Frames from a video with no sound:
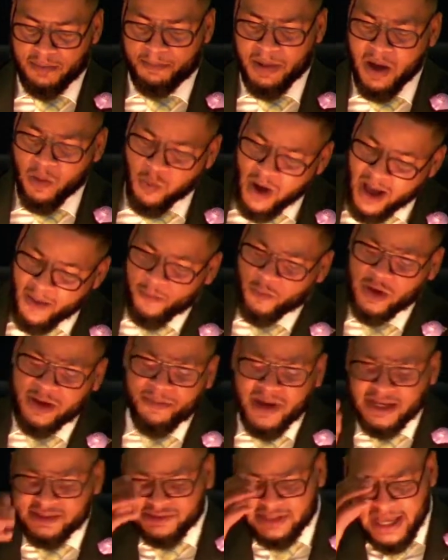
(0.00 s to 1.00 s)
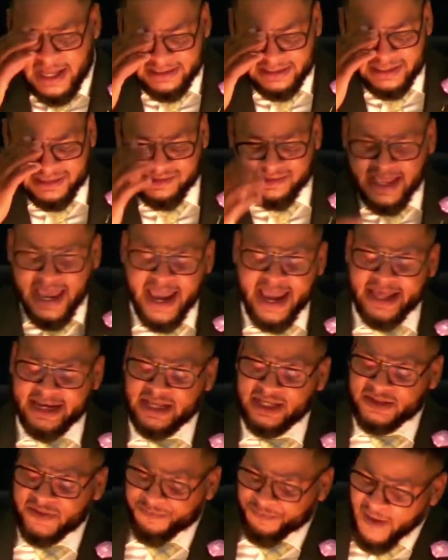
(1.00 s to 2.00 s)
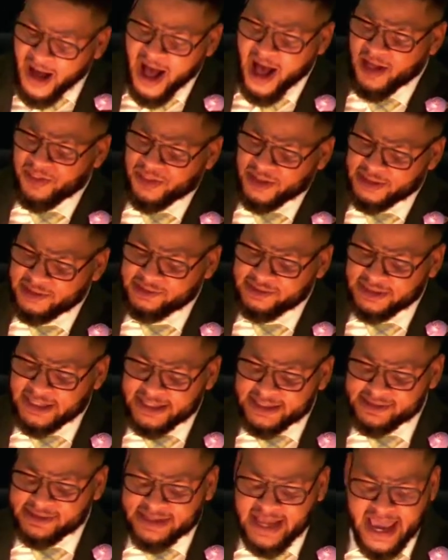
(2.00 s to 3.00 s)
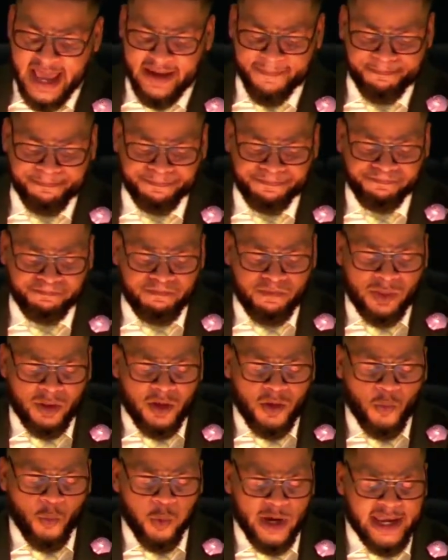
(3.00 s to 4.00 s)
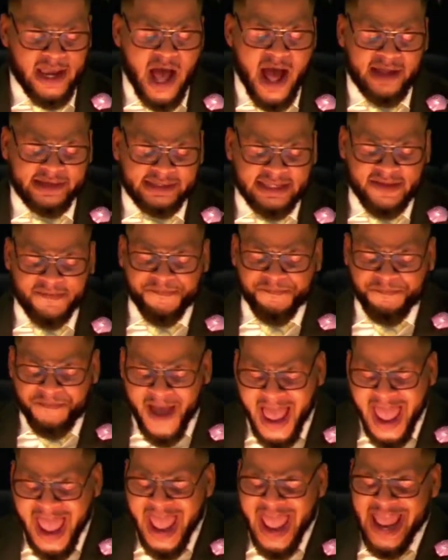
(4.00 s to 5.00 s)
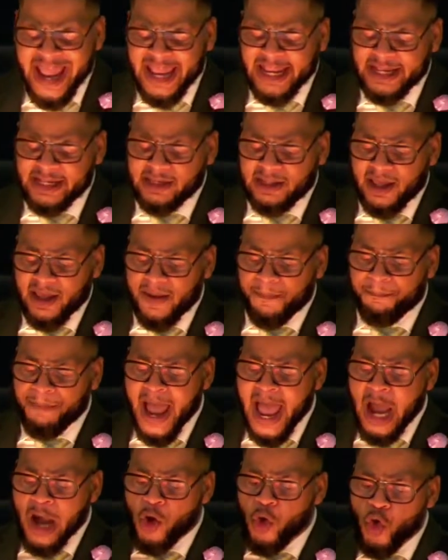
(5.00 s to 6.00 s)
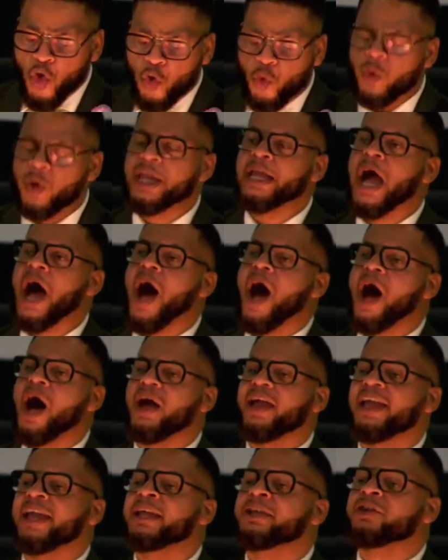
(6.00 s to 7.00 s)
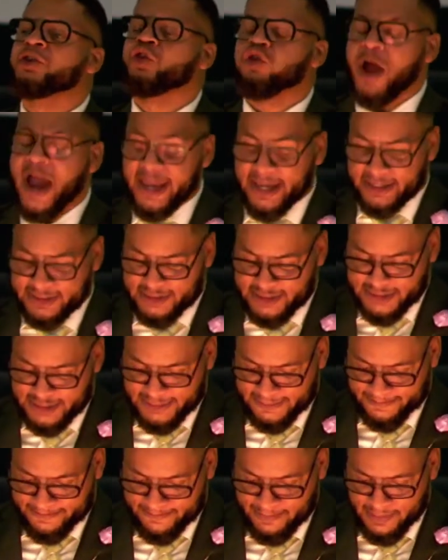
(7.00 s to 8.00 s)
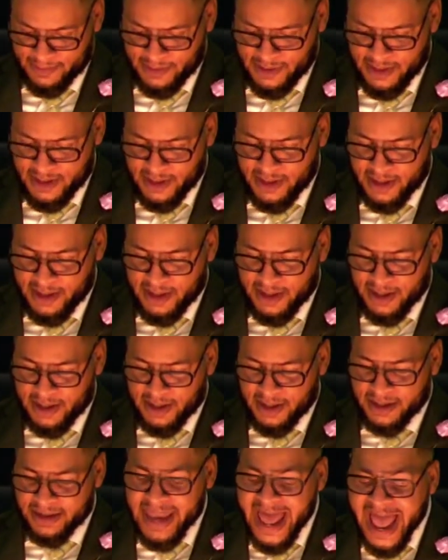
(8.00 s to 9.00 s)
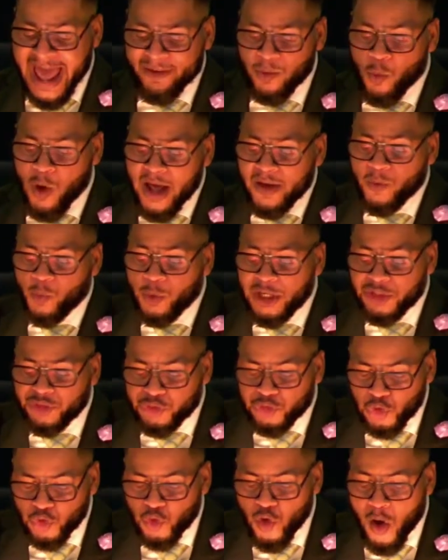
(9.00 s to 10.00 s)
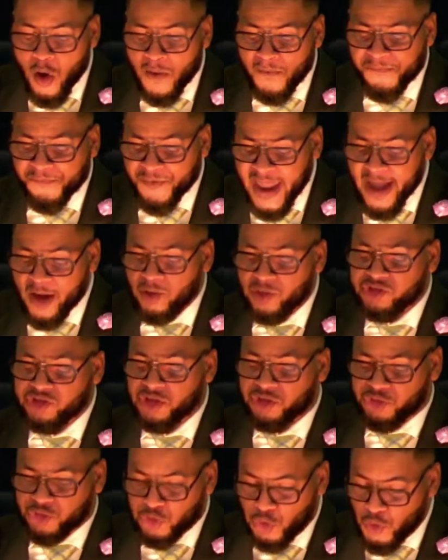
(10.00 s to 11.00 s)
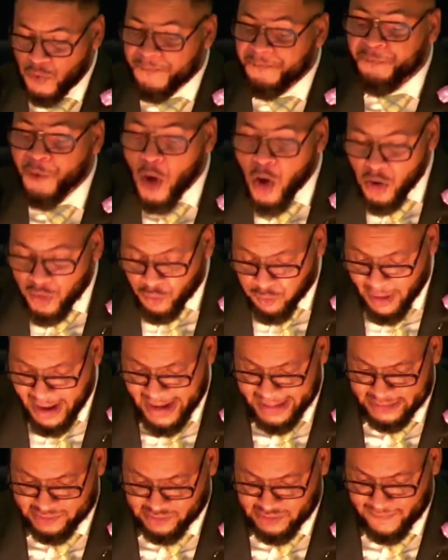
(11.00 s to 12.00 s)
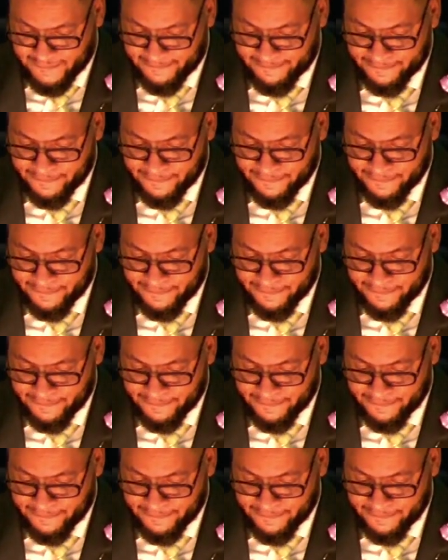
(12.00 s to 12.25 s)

But what we must understand as fathers is that we are defined by who we are in Christ, not what we do or fail to do for Christ.